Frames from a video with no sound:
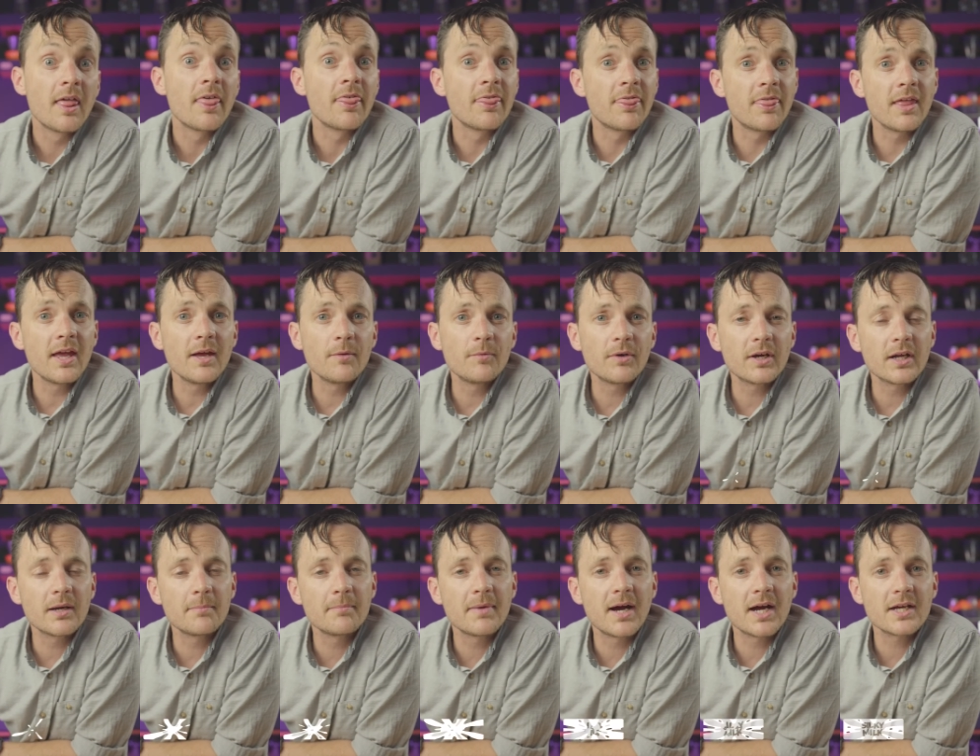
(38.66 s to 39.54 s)
Then we're going
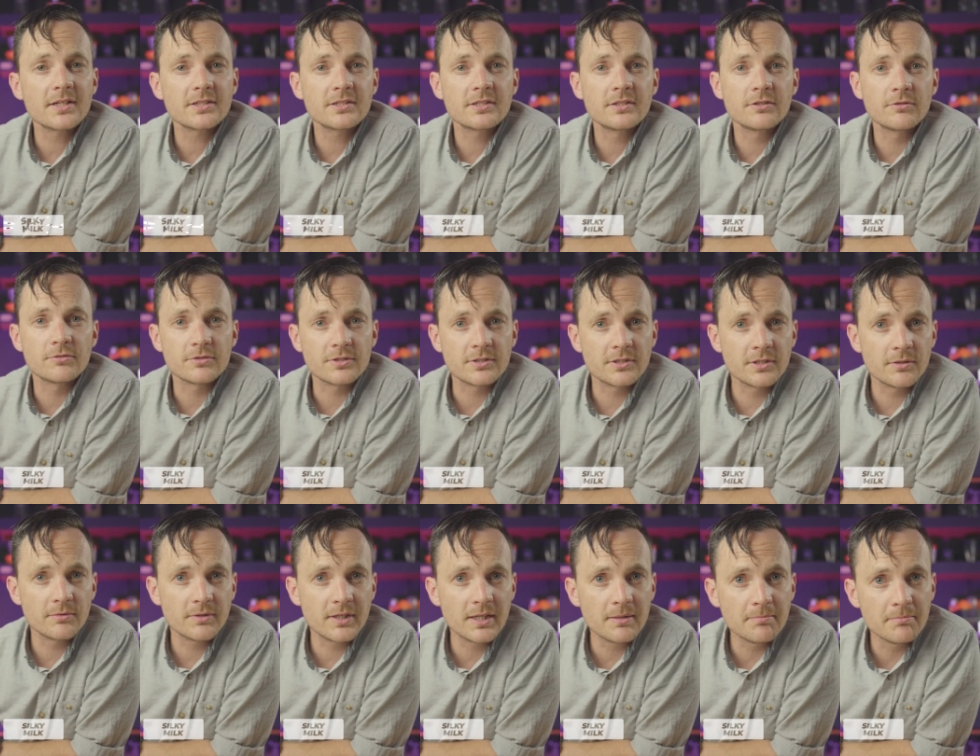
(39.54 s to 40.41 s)
to master your
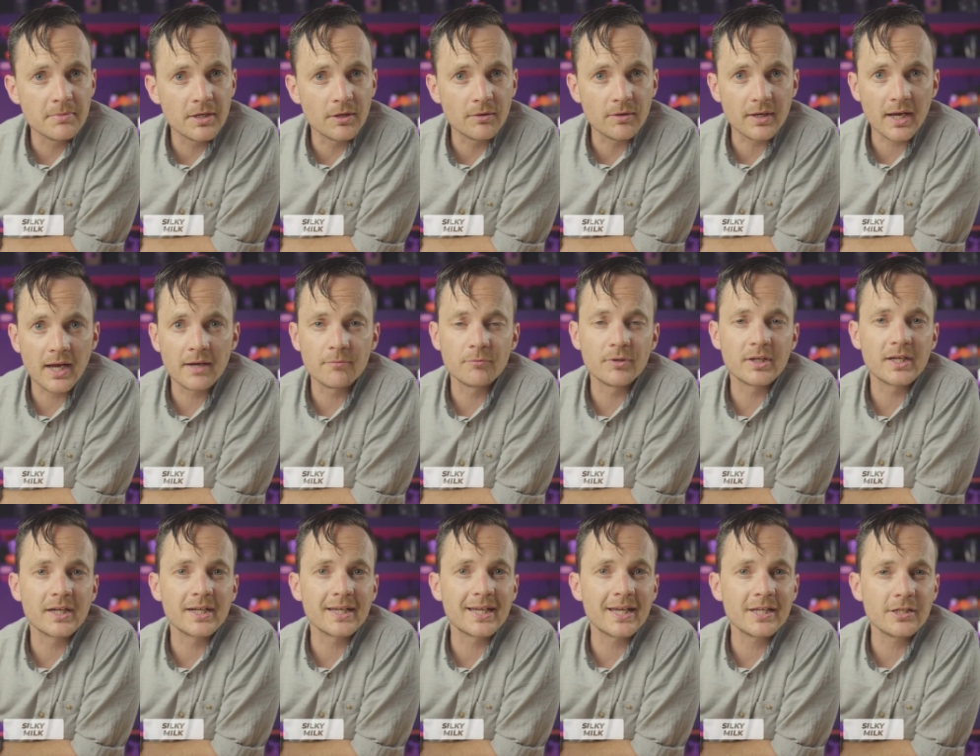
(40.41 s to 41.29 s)
silky milk, and we're
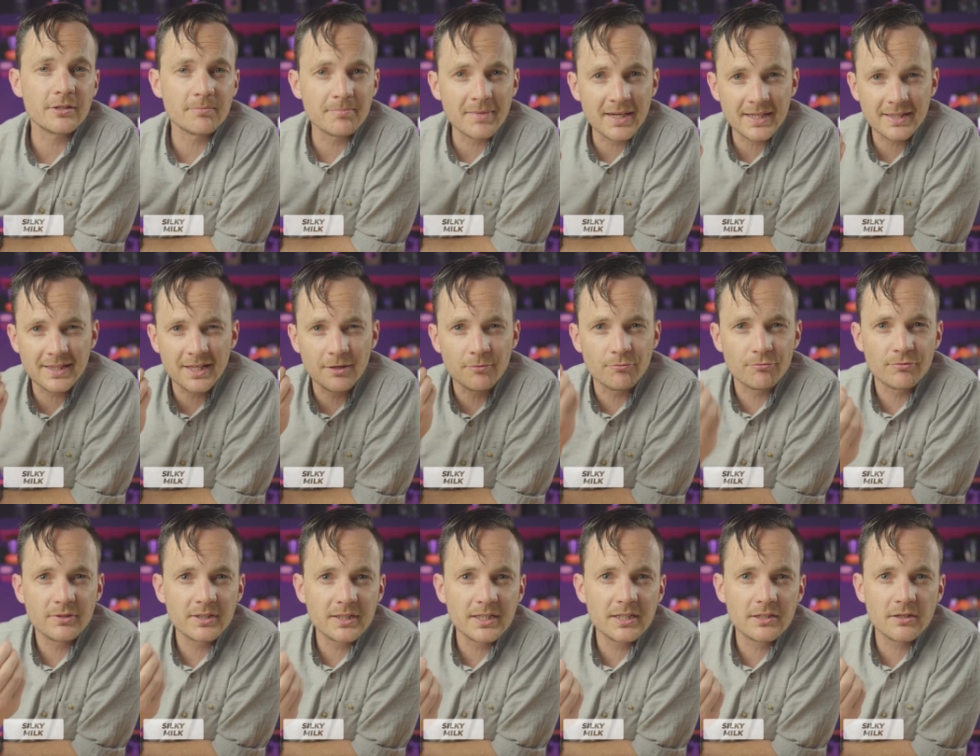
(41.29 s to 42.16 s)
going to get you making that
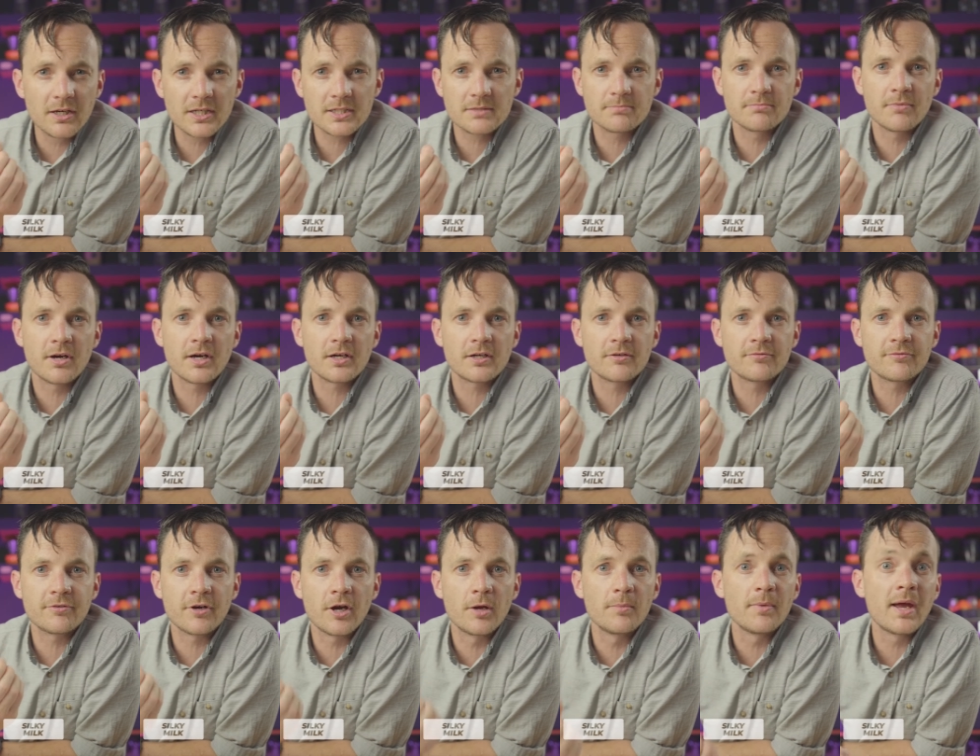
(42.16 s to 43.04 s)
really nice
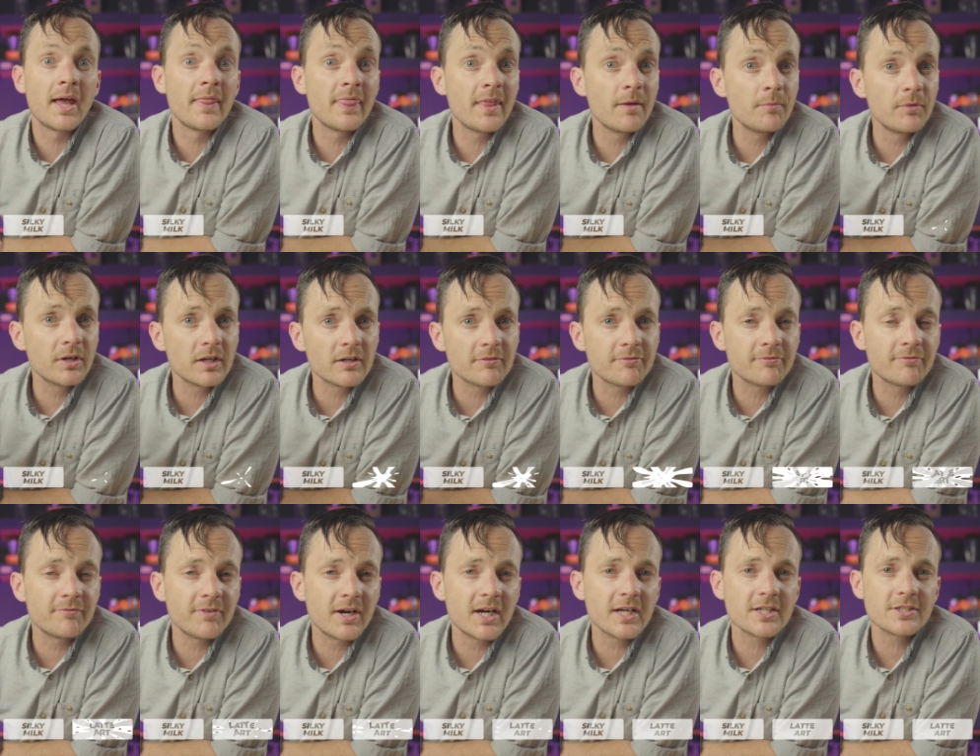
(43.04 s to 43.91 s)
microfoam. And then we're going to
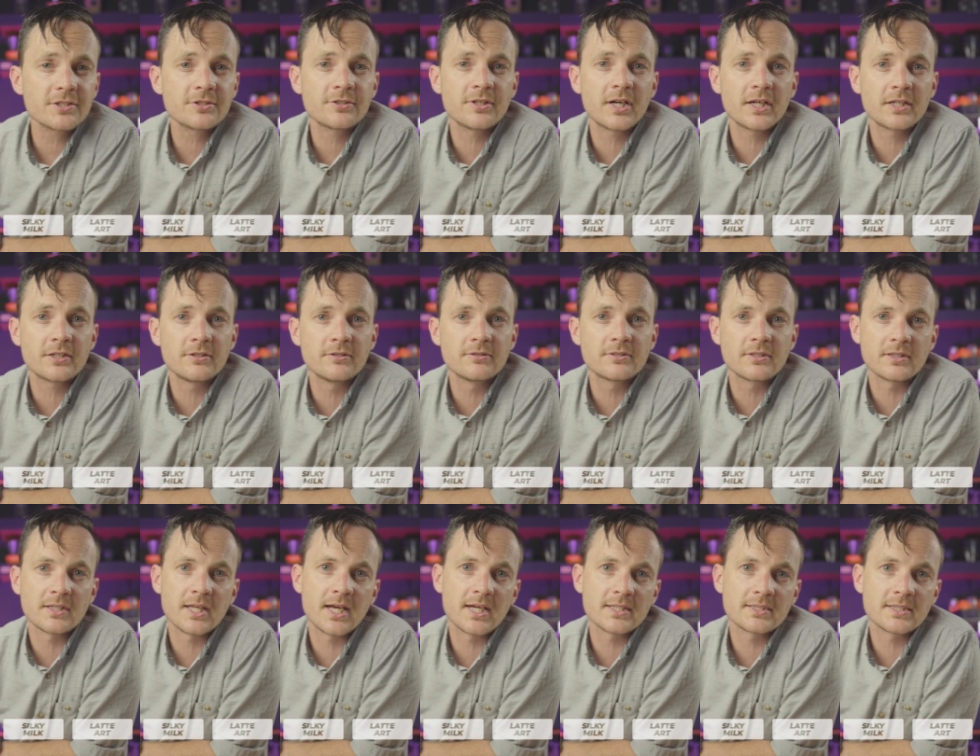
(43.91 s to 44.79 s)
fast track you to
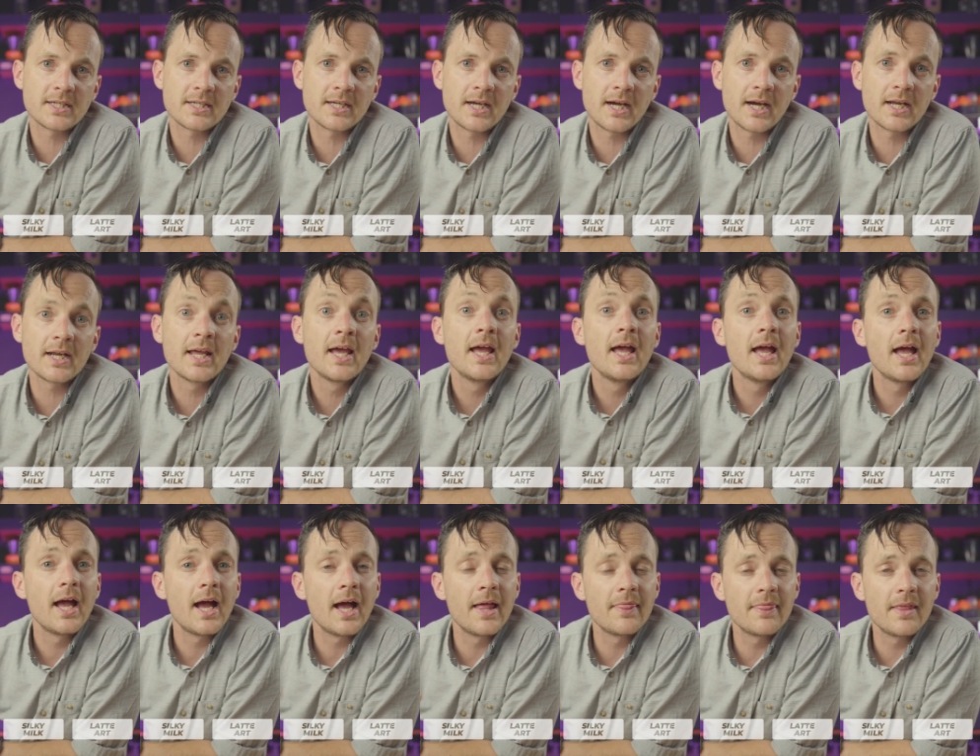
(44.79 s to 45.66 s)
latte art.
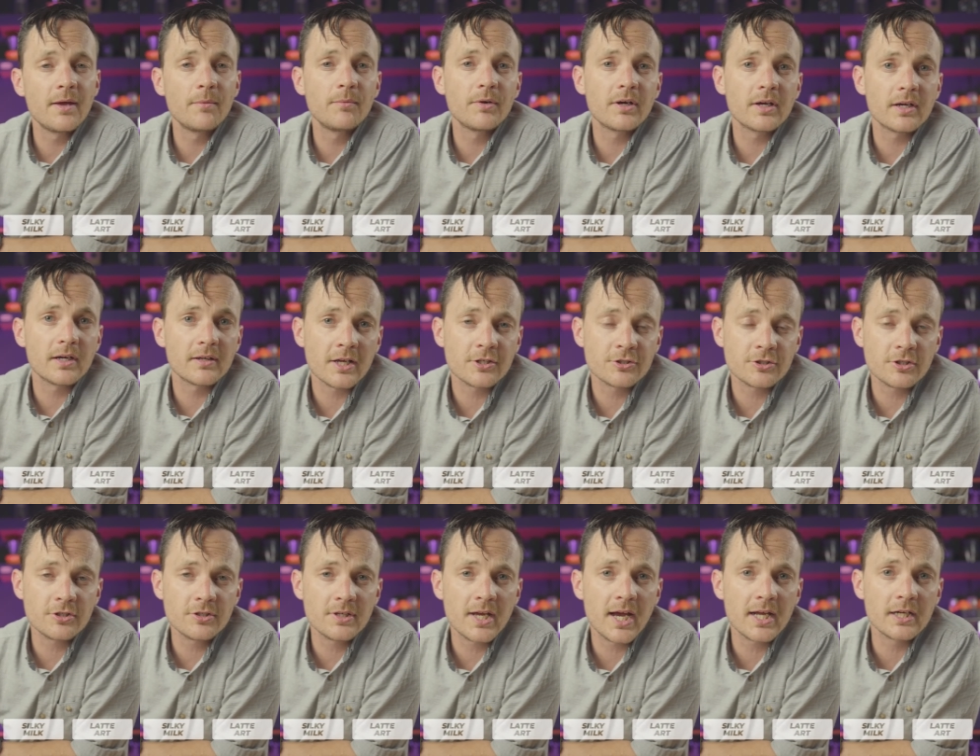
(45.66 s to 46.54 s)
And then we're going to show you
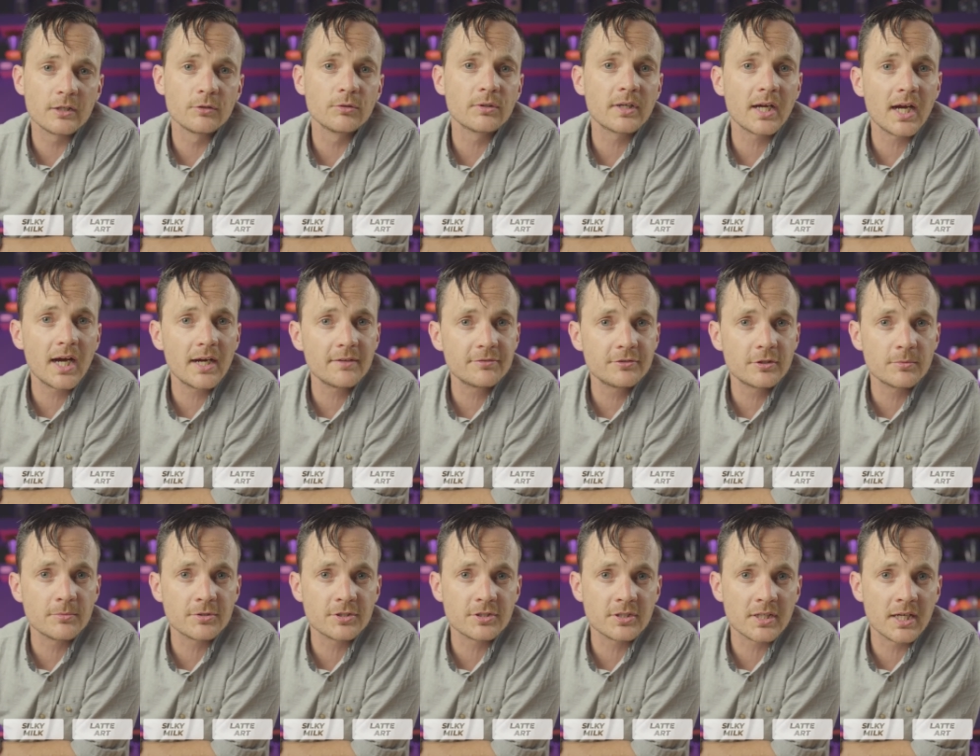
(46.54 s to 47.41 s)
how to look after your
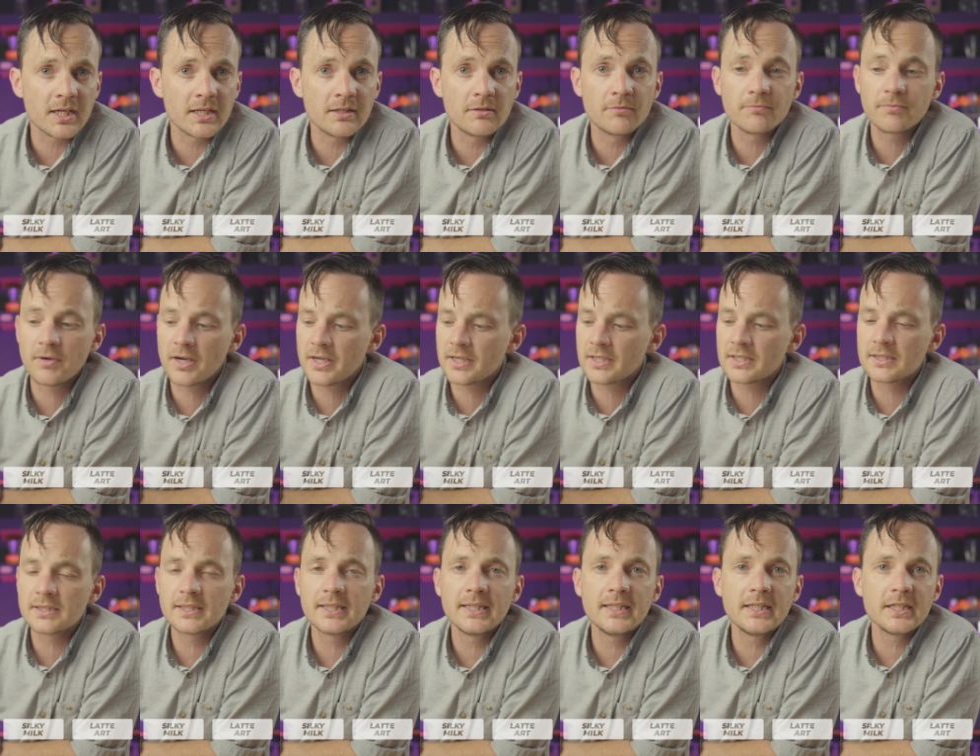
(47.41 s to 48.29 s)
machine via
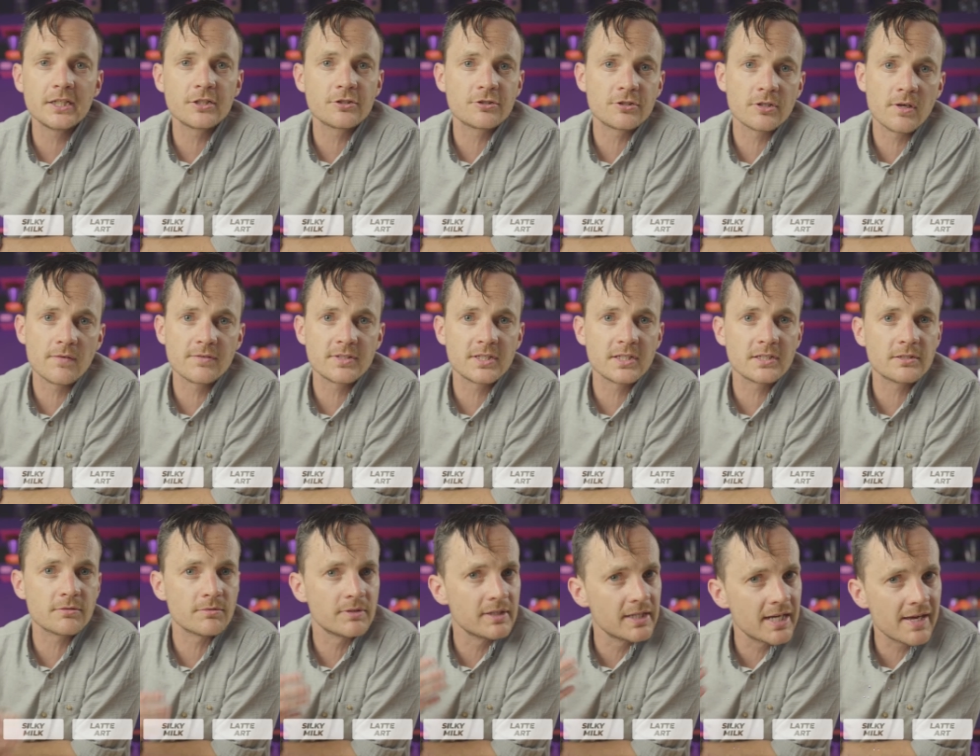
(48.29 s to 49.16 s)
cleaning and servicing so it
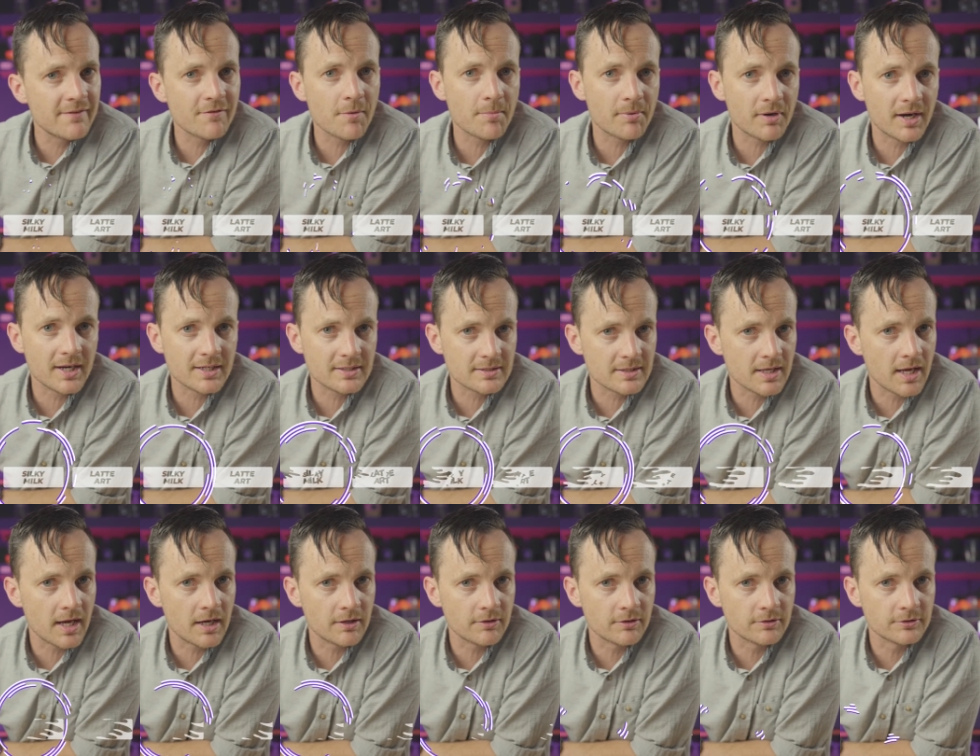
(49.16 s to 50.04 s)
never breaks down
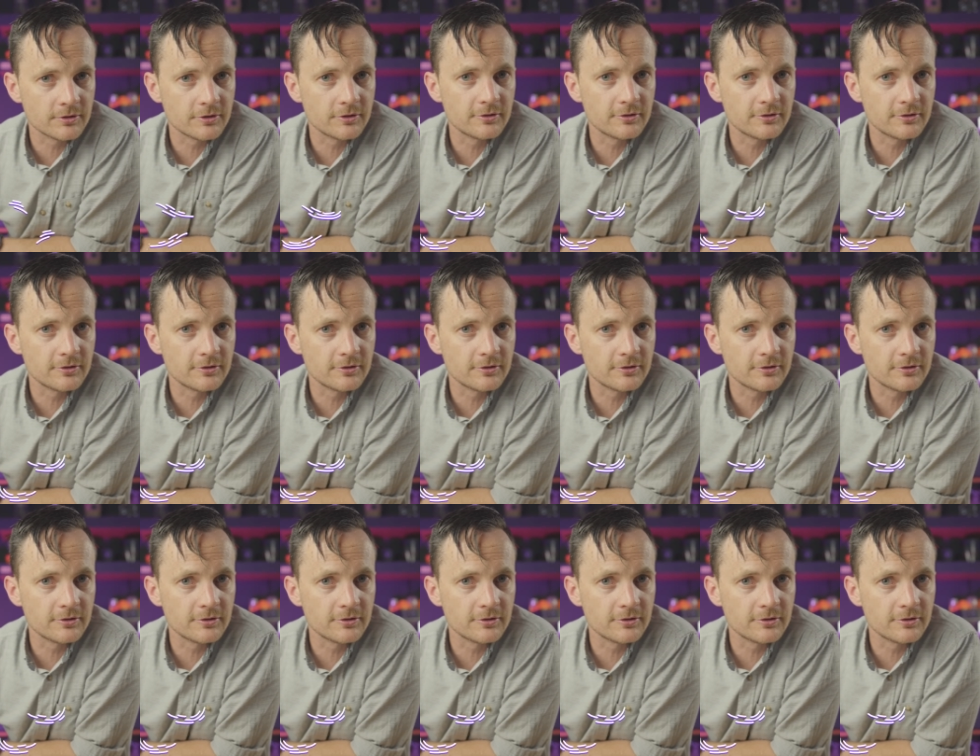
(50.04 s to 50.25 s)
on you.